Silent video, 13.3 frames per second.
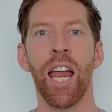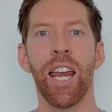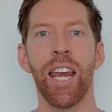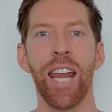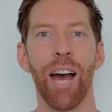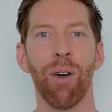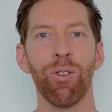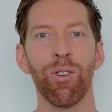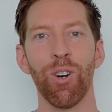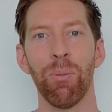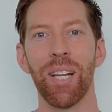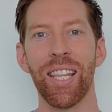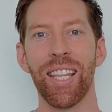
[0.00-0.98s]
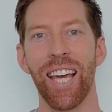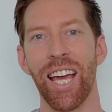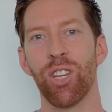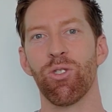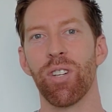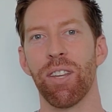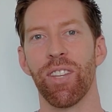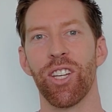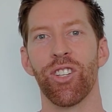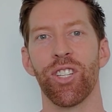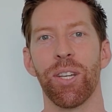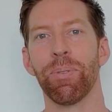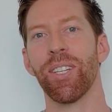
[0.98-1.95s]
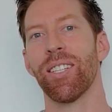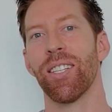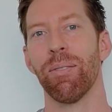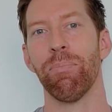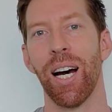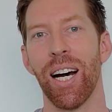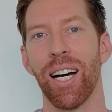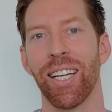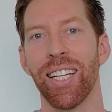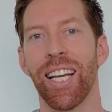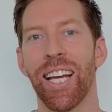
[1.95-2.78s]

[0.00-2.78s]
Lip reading: Now, normally the entry of these ships into the market